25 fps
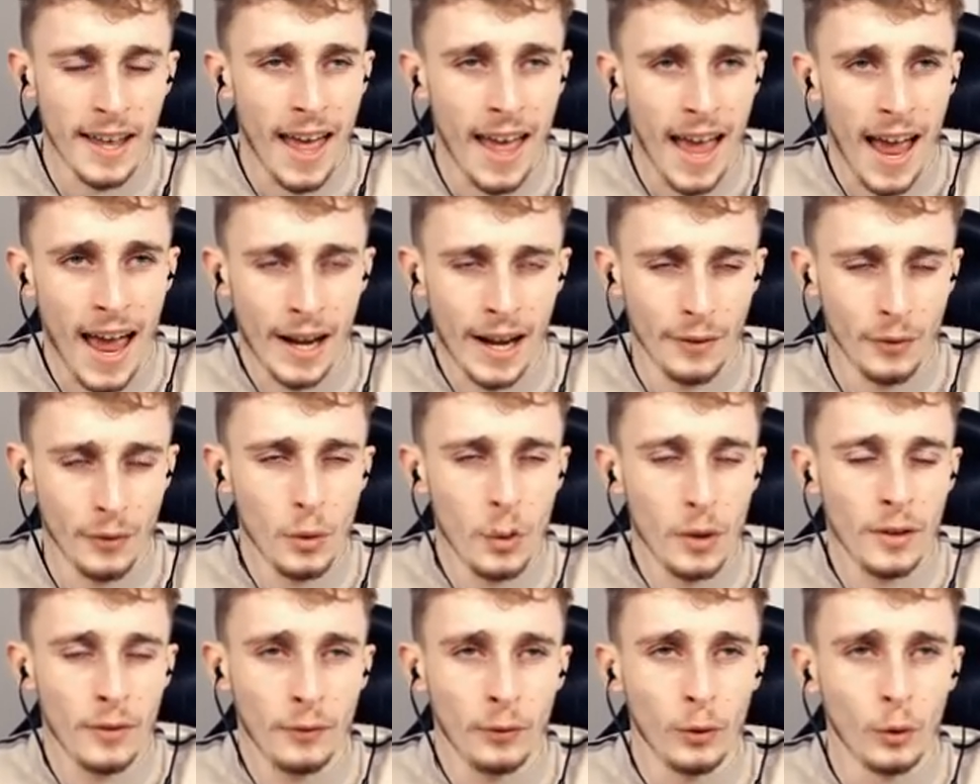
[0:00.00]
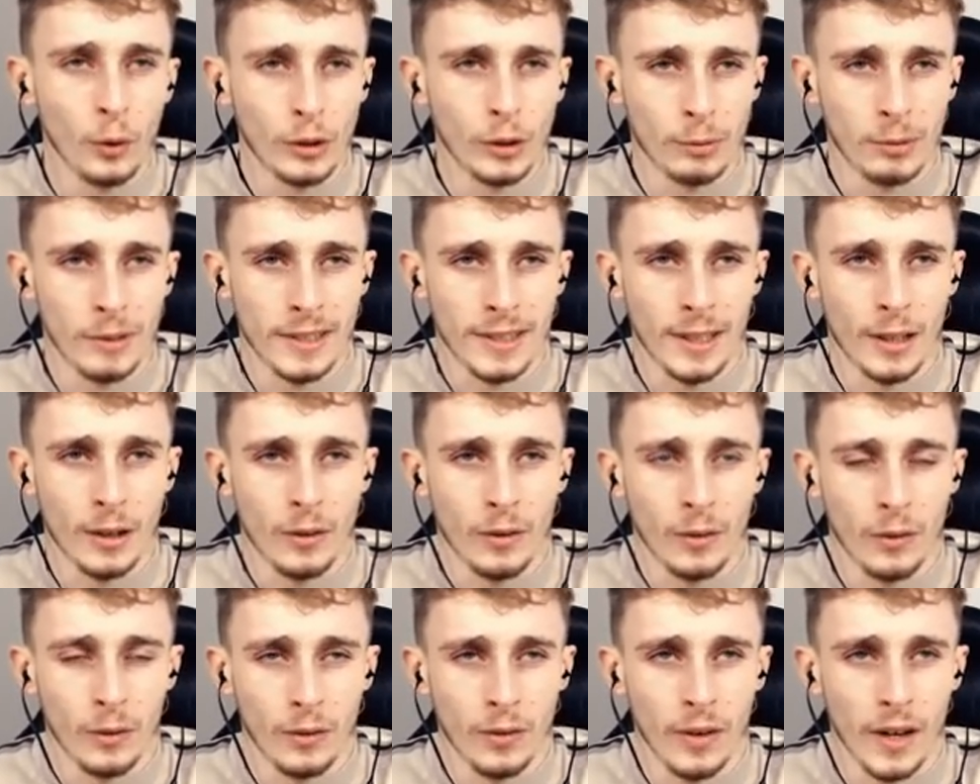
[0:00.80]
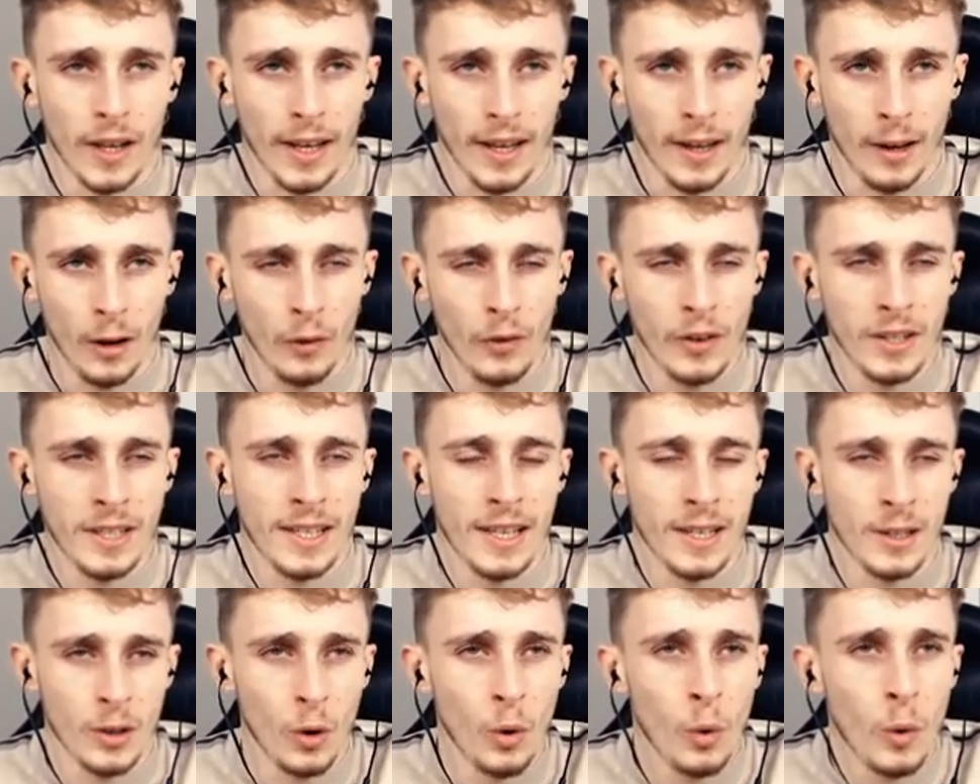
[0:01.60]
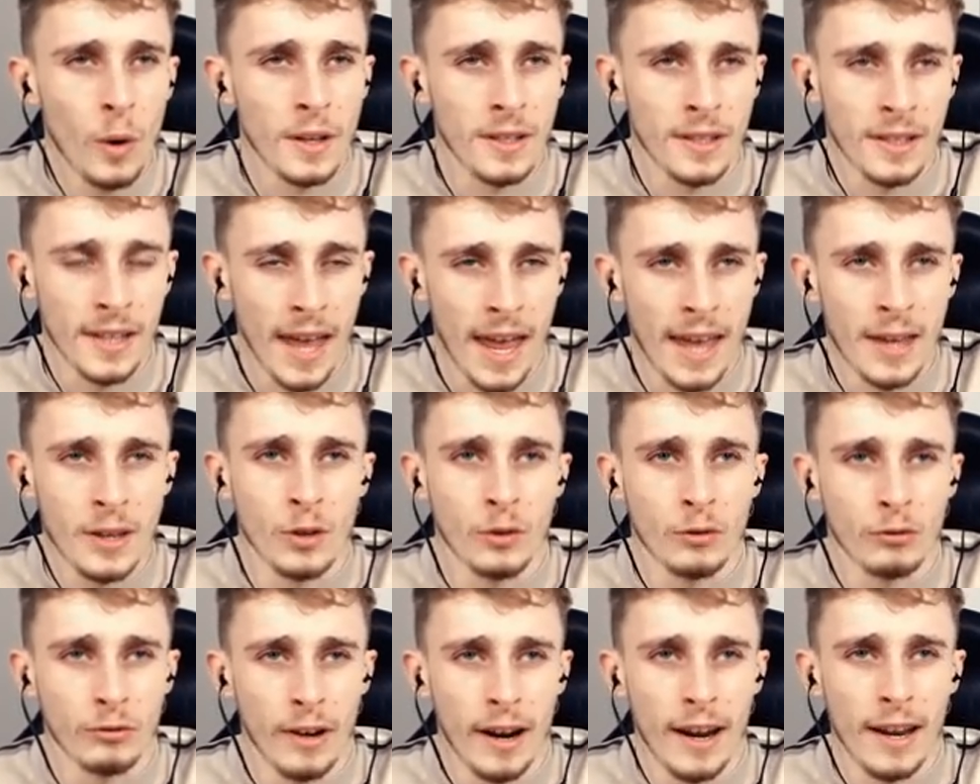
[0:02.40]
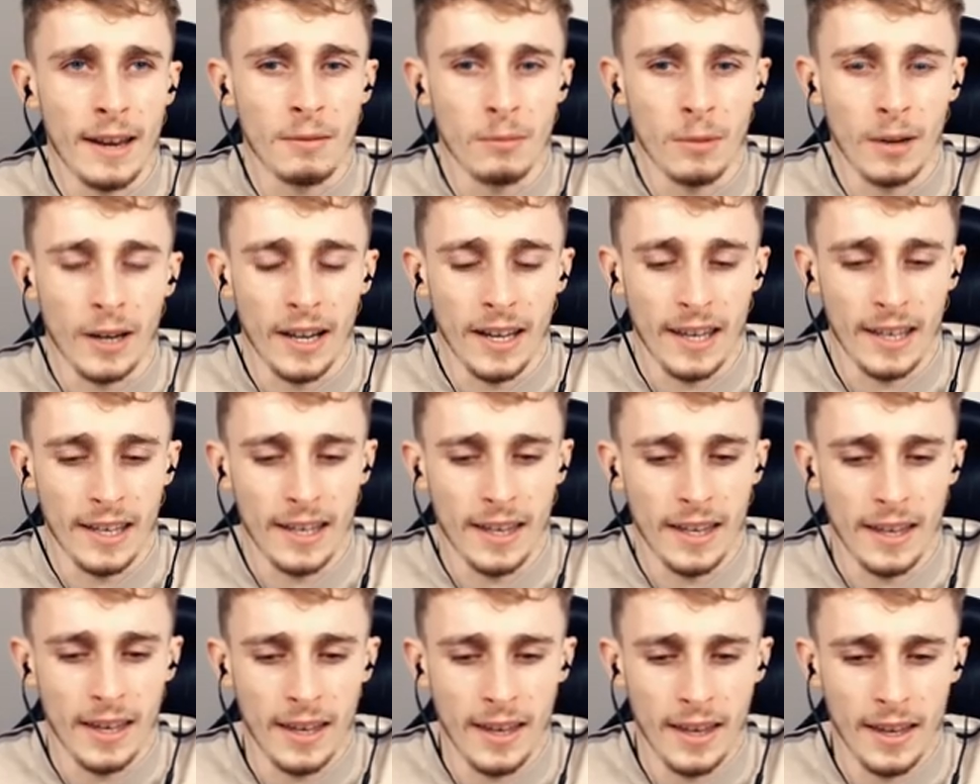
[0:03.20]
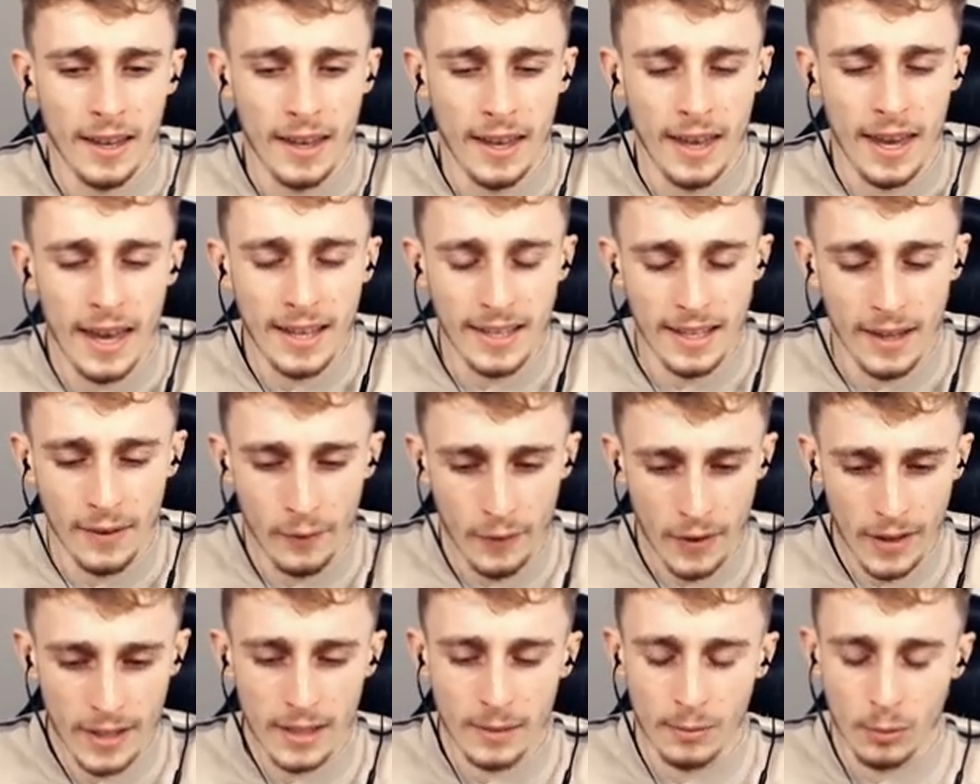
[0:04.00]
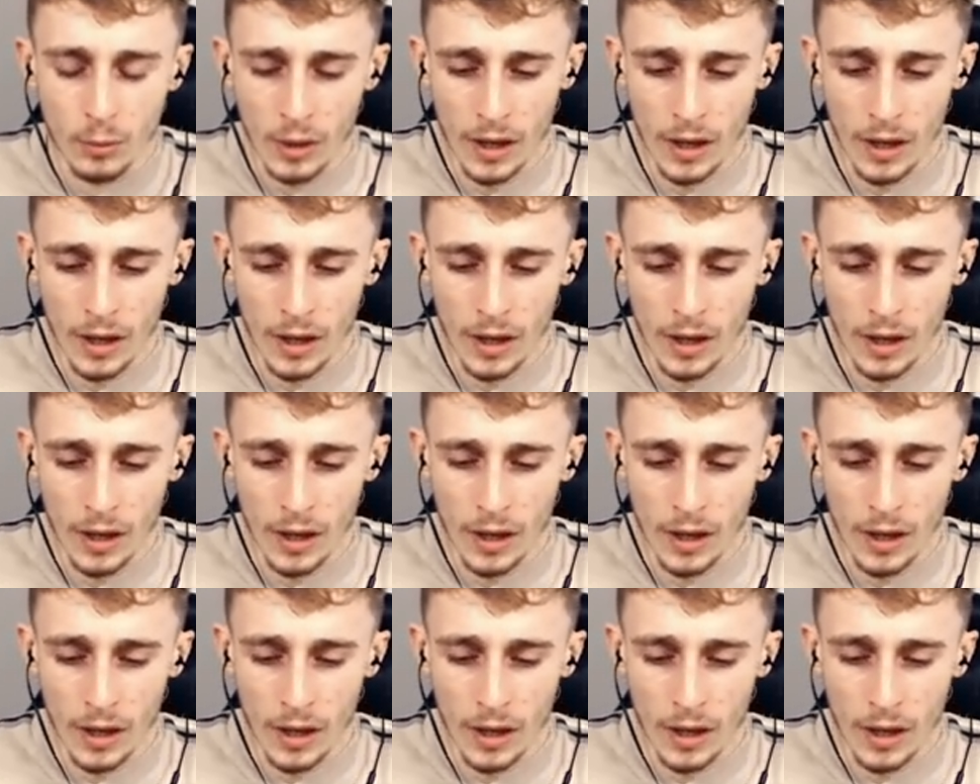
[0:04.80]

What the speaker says: And I've always thought to myself, like, obviously there's always an edge of rain, but like, is it visible?